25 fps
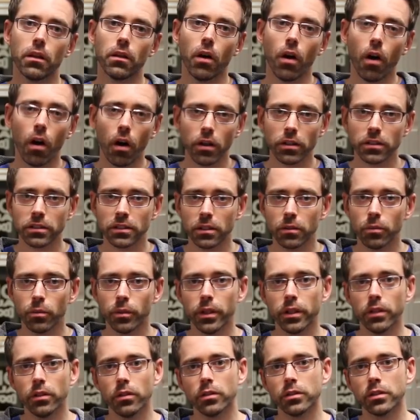Austin
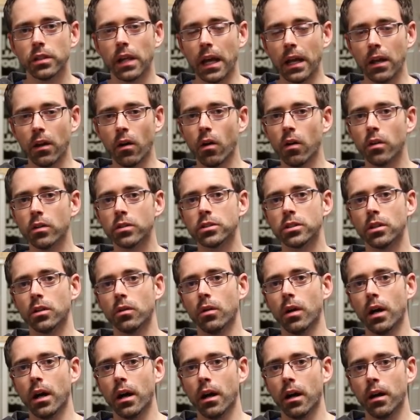wheels, and
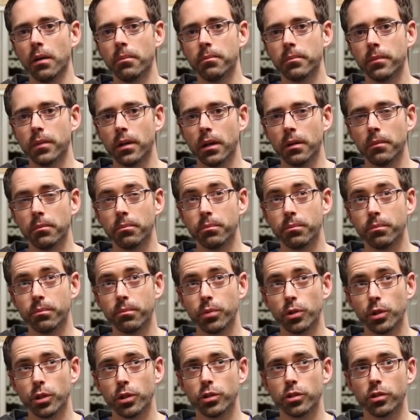also I'm
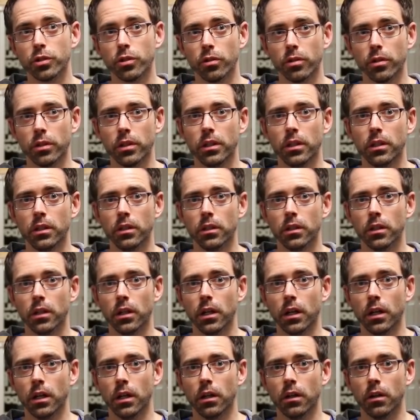pretty sure
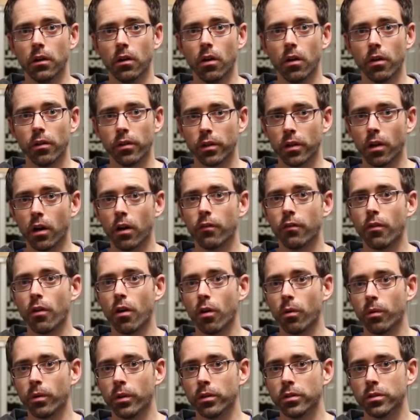all the Golf
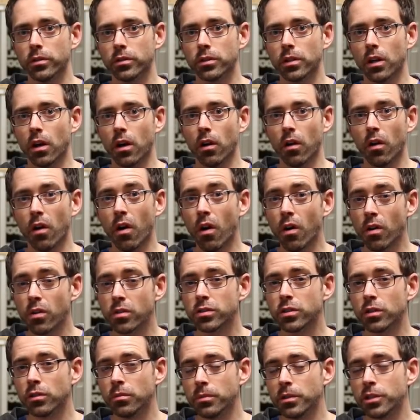R wheels are
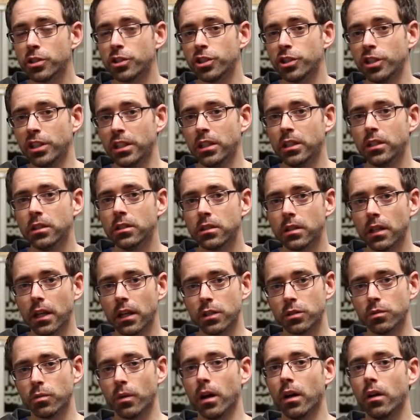also machined
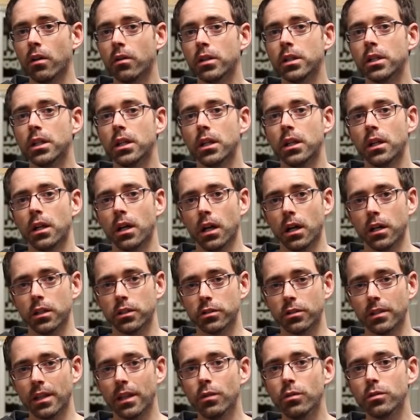as well.
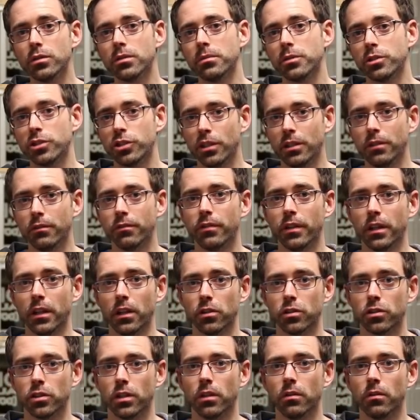So they use a machine
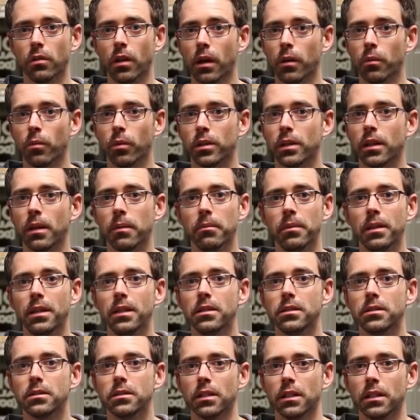finish, and what that
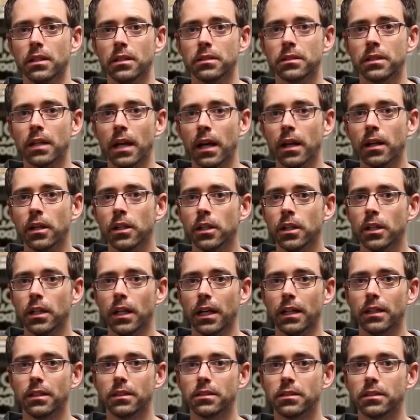means is that
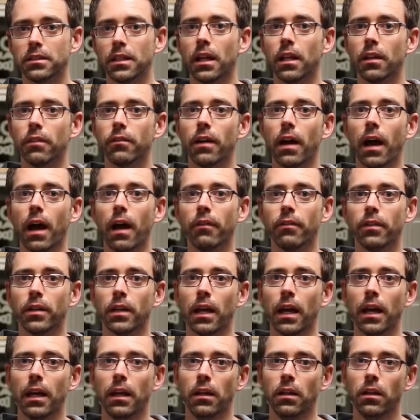instead of having
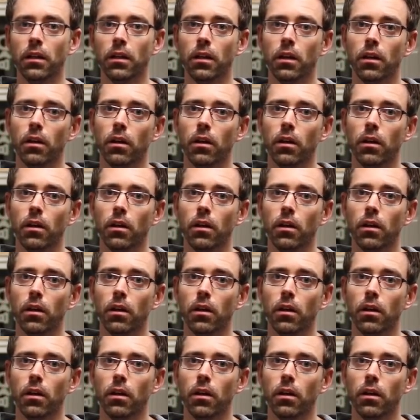a